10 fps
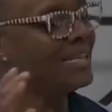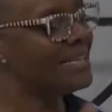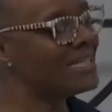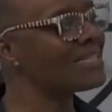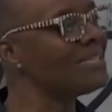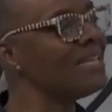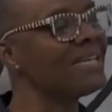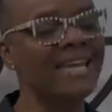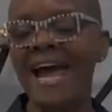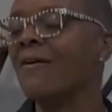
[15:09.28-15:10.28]

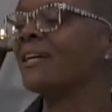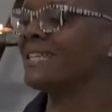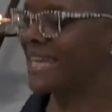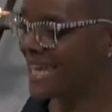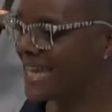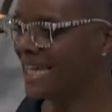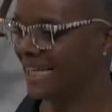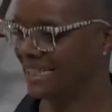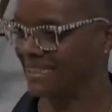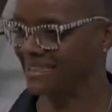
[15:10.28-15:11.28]
listening
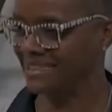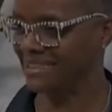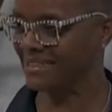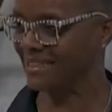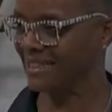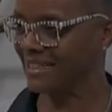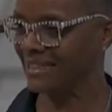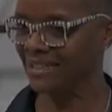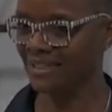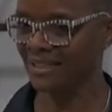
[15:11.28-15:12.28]
guarantees.
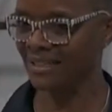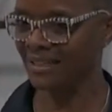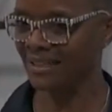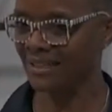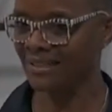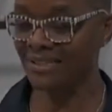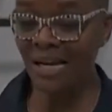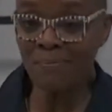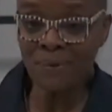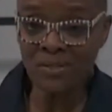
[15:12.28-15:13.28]

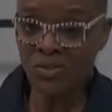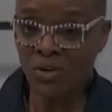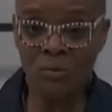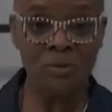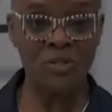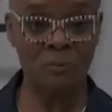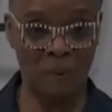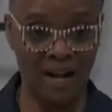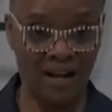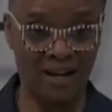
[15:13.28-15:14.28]
Something's going to
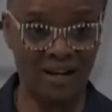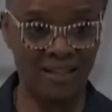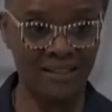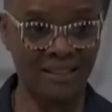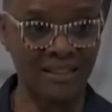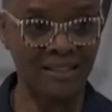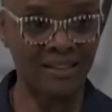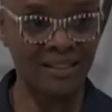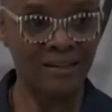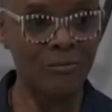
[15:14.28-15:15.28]
respond
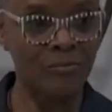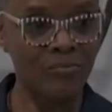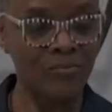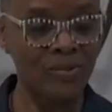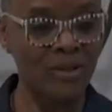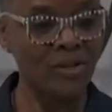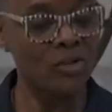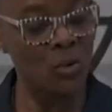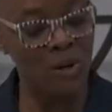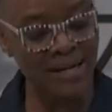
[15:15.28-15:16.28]

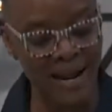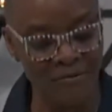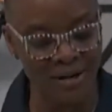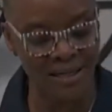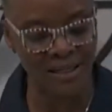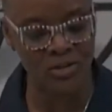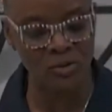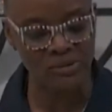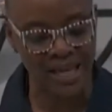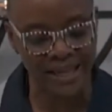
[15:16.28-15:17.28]
to whatever it is
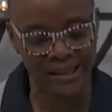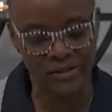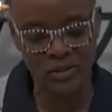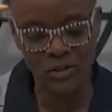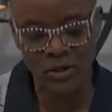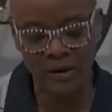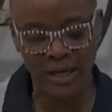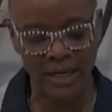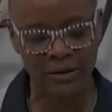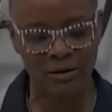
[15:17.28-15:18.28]
you take into your
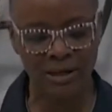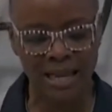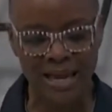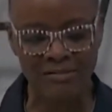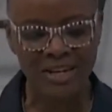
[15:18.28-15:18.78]
inner life.